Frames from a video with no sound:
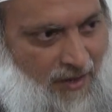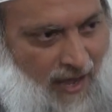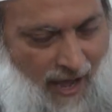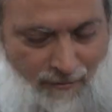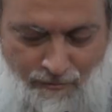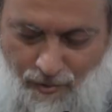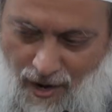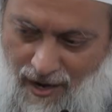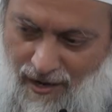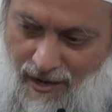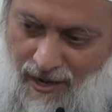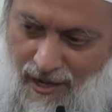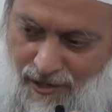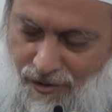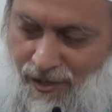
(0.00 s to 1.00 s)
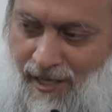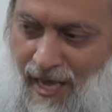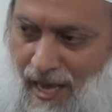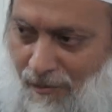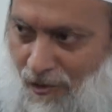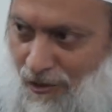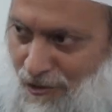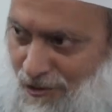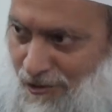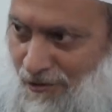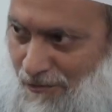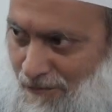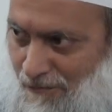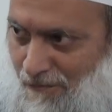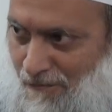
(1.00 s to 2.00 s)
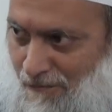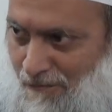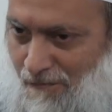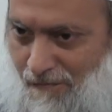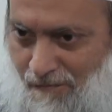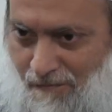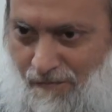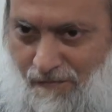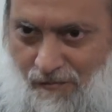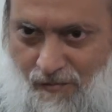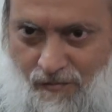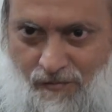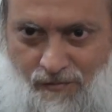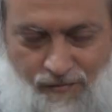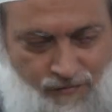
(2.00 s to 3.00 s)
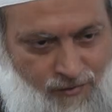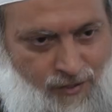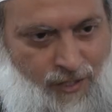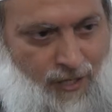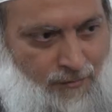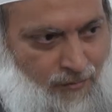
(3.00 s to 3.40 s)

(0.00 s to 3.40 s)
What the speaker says: I brought 100 camels," which he